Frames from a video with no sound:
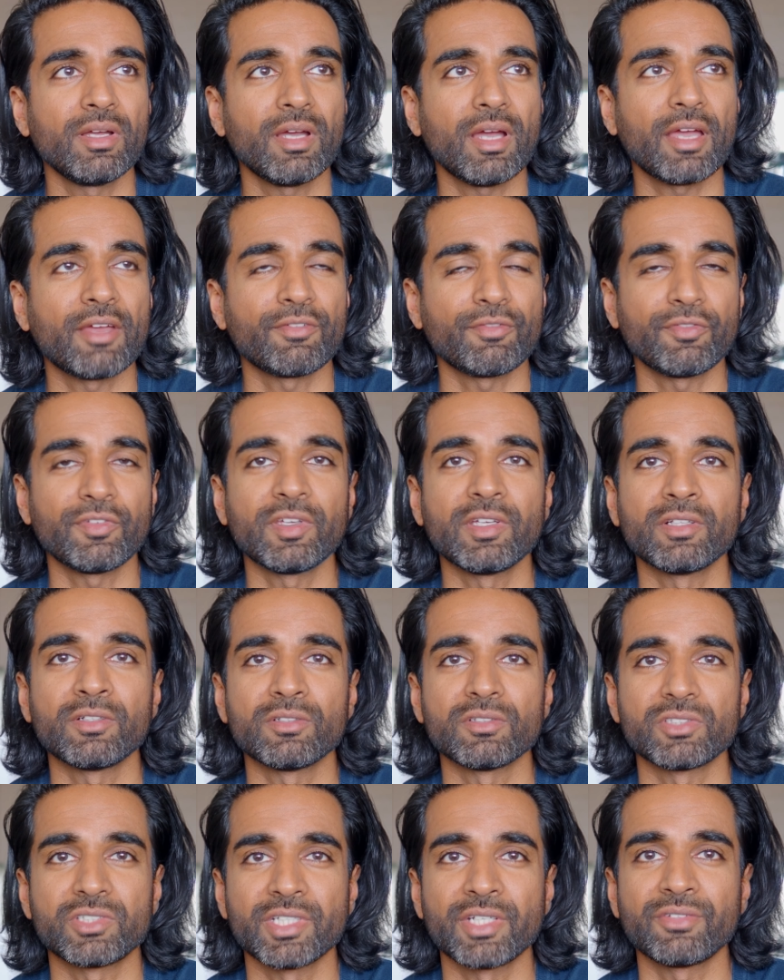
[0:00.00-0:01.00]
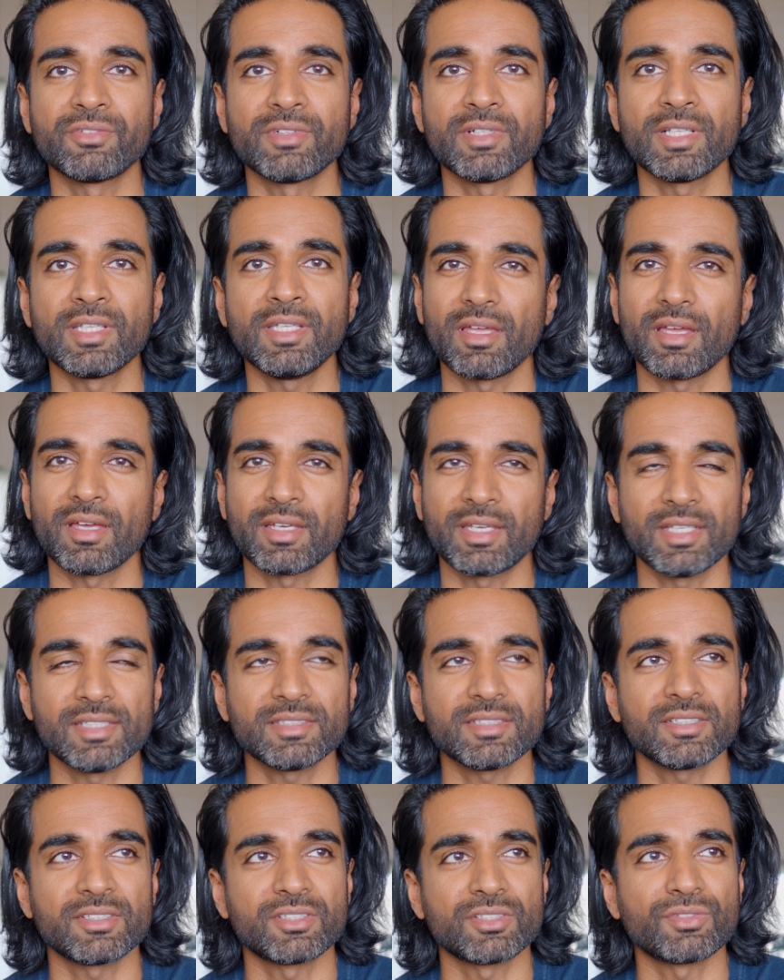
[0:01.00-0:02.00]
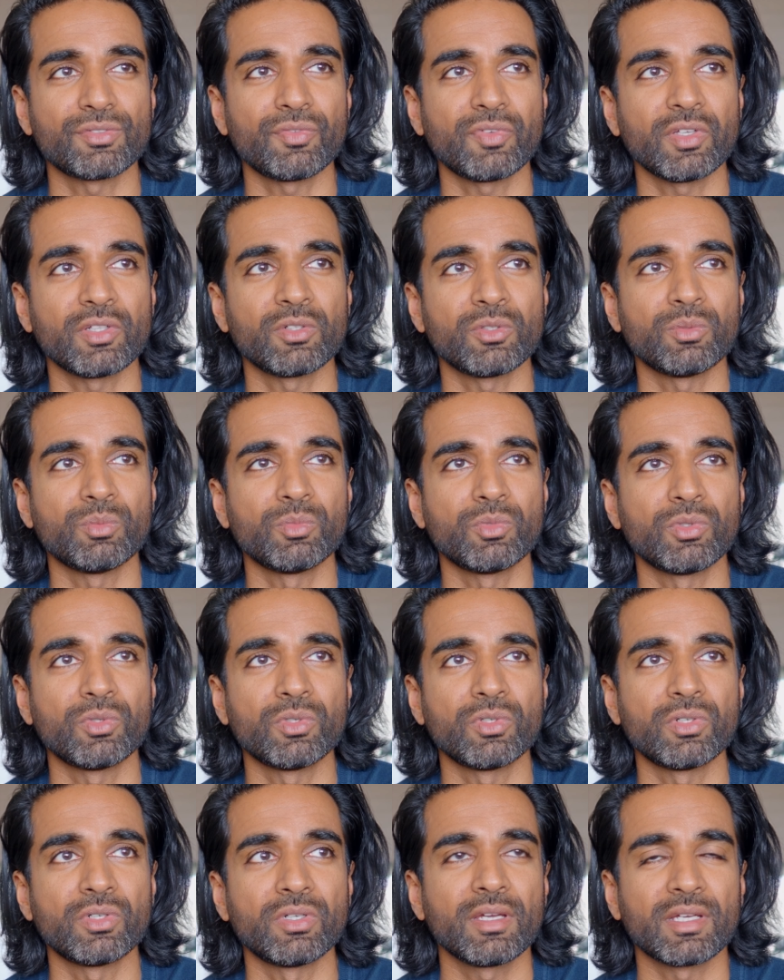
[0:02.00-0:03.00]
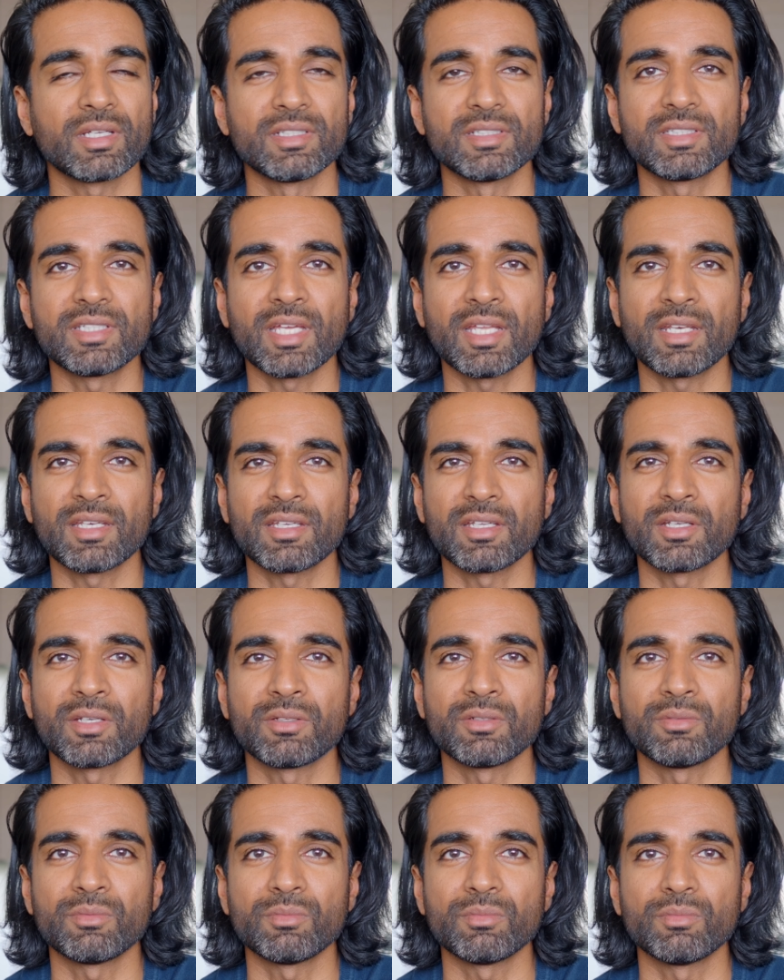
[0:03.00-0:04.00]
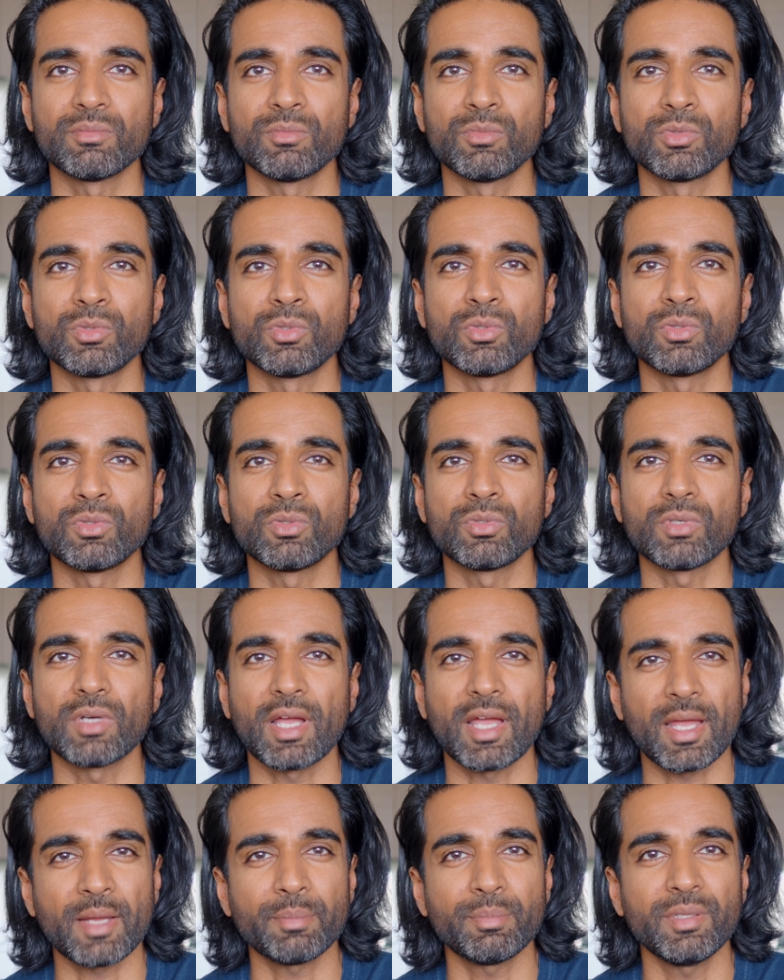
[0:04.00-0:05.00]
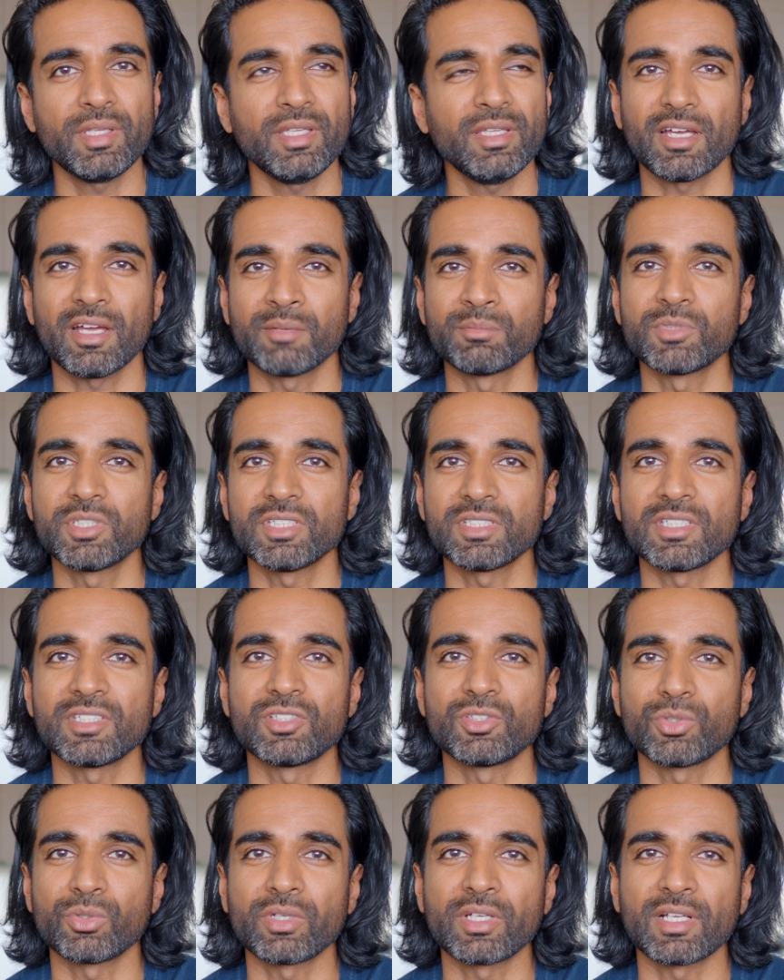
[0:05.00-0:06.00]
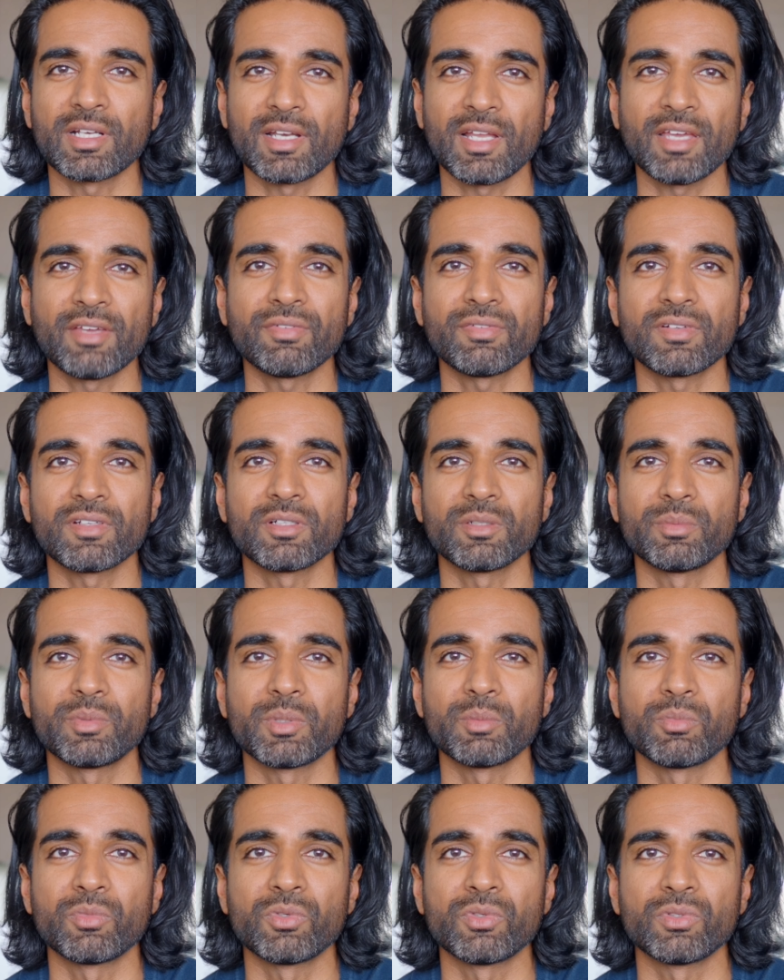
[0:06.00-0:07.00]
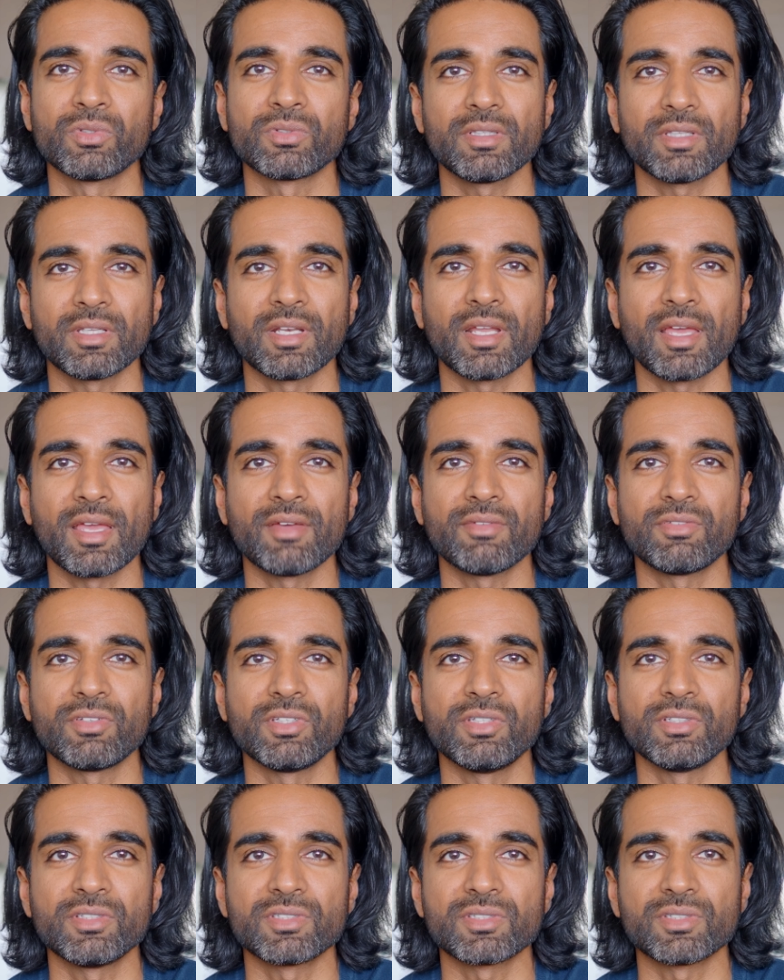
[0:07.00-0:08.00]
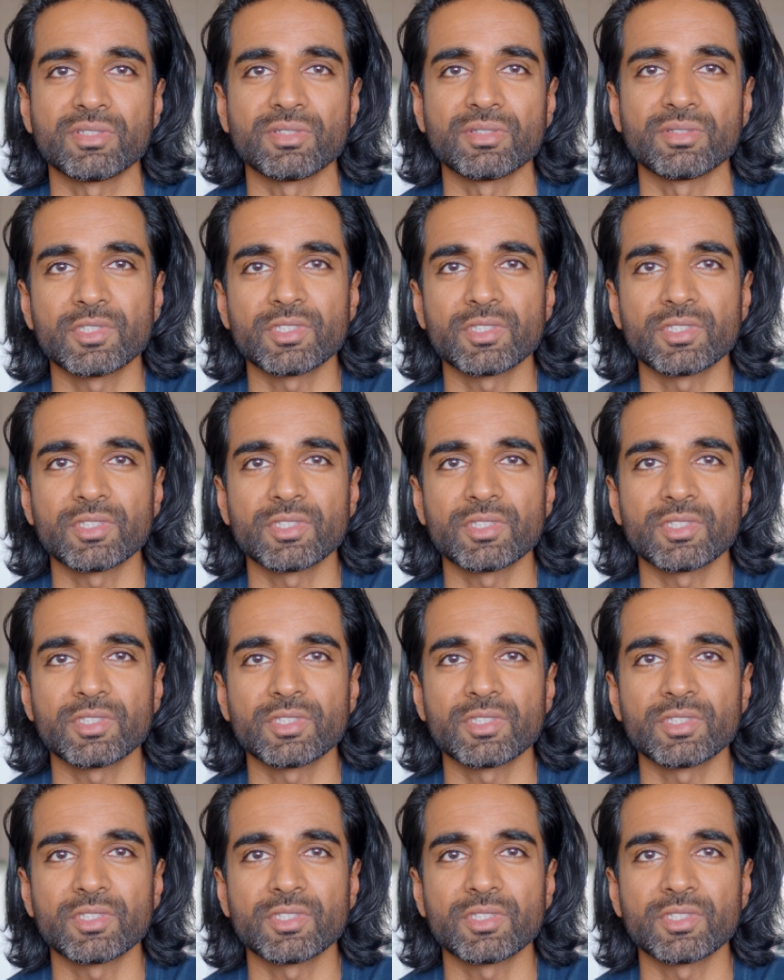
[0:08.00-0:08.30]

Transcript: I feel generally. I guess I just feel more content and more happy. I'm just enjoying life a little bit more than I ever used to.